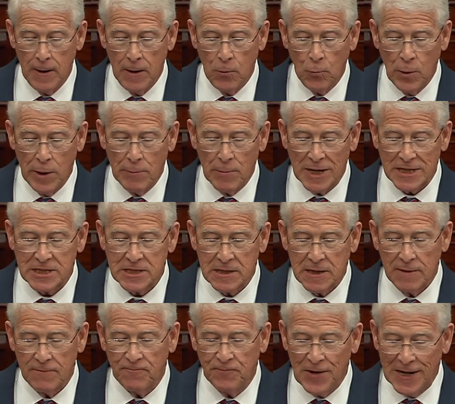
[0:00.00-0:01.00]
We must
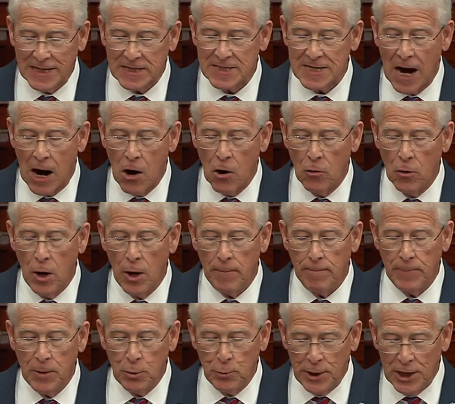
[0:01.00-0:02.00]
fix our
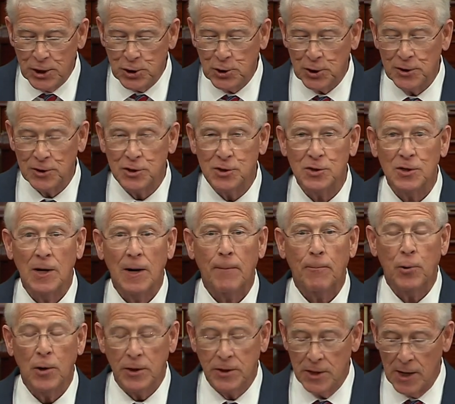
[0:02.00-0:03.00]
munitions
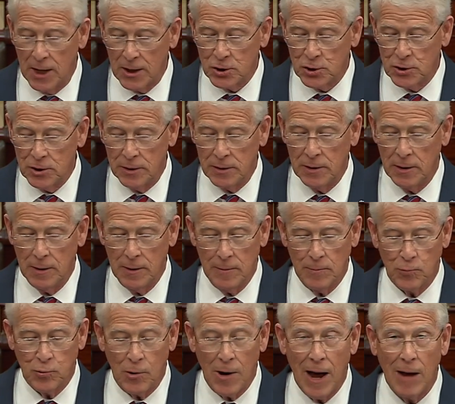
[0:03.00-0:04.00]
production
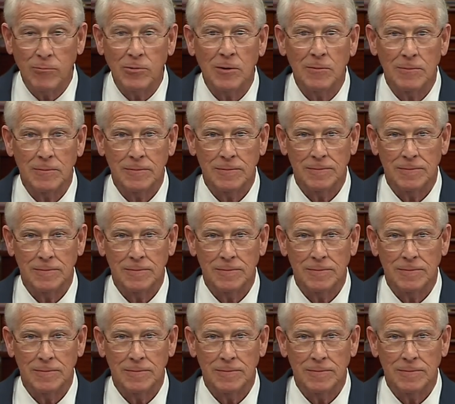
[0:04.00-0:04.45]
problem